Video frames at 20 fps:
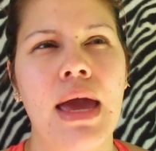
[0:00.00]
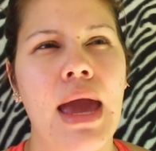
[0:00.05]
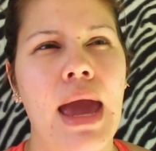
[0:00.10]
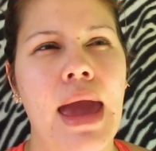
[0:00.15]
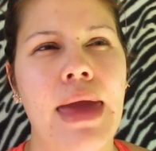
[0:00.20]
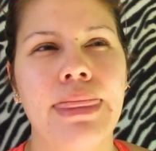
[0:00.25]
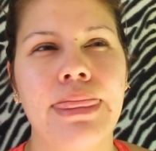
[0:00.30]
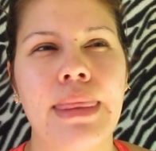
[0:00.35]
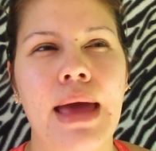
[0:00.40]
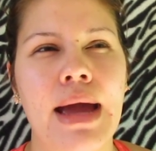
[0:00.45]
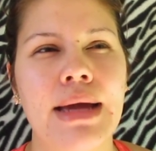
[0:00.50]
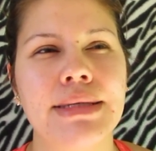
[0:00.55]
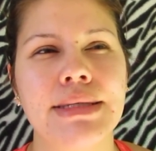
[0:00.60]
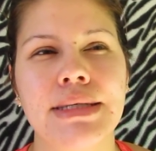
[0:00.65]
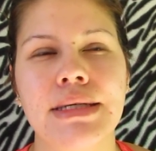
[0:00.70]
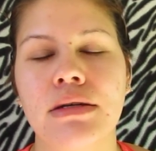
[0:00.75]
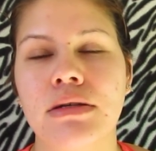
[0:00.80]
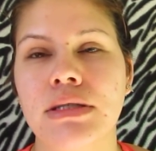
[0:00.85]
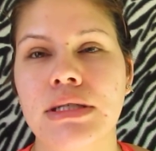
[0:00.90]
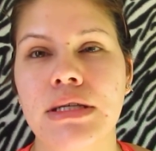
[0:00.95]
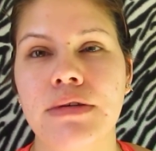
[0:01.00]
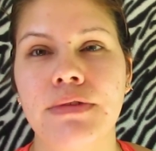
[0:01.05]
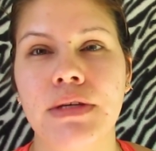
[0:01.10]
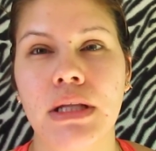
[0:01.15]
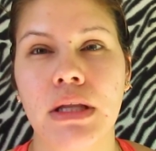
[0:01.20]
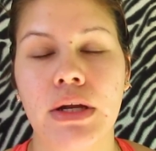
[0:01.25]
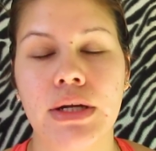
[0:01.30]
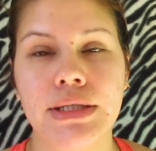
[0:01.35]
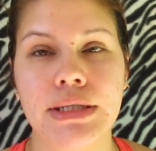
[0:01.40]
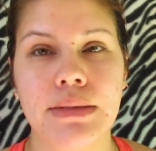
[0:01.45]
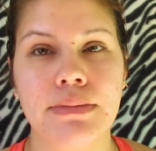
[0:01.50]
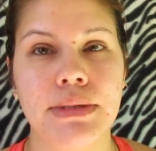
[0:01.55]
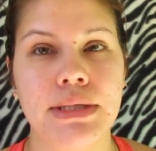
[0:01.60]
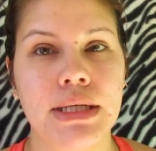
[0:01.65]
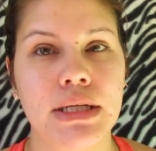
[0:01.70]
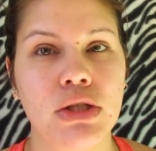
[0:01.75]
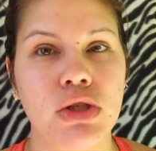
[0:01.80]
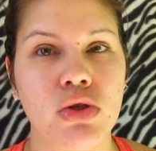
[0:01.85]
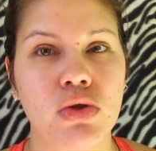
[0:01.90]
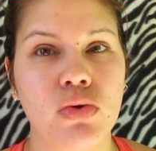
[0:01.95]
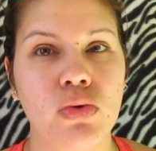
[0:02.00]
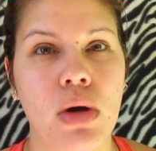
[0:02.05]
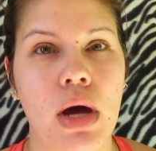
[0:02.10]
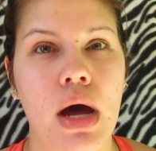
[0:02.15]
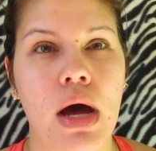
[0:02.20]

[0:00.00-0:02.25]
And I see on TV a lot of times they do